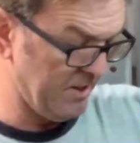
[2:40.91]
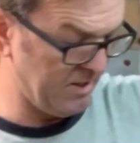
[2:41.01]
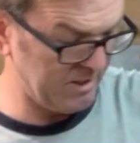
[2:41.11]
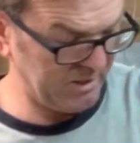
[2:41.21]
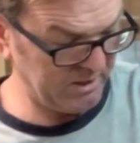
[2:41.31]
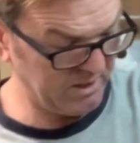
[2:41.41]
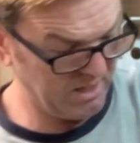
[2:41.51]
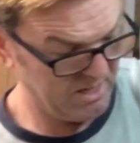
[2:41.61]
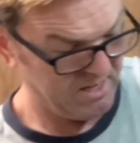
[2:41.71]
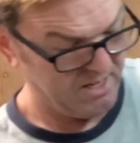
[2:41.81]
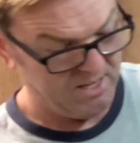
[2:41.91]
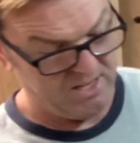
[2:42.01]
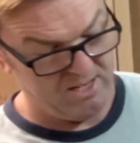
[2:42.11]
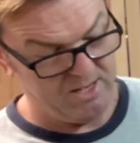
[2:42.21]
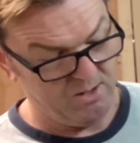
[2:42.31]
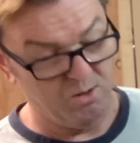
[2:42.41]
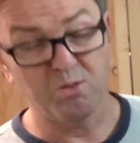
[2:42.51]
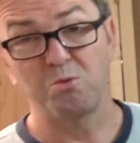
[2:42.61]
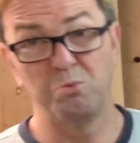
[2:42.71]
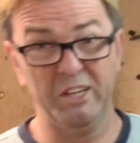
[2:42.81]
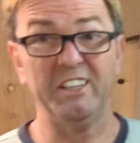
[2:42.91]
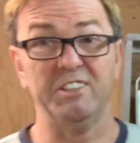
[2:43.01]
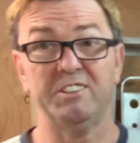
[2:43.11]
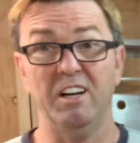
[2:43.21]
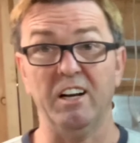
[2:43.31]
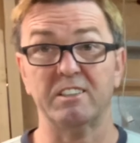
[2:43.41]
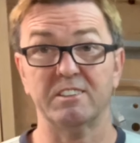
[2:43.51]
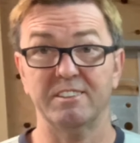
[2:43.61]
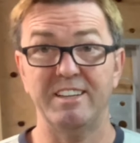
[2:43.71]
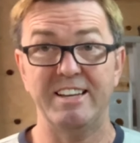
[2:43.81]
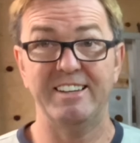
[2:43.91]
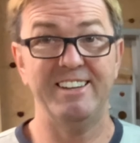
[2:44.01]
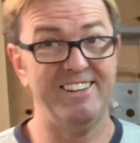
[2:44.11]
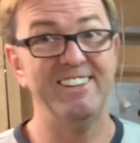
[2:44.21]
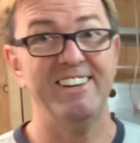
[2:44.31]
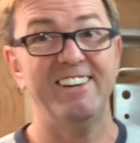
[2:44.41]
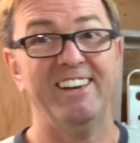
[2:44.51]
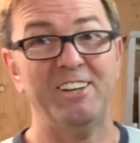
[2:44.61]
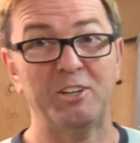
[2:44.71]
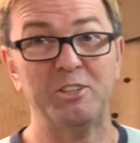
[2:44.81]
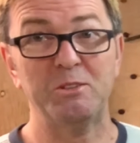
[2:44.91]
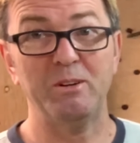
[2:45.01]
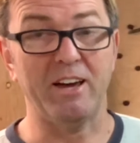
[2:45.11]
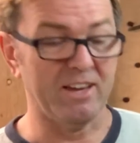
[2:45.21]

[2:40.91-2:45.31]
This really sucks in a good way.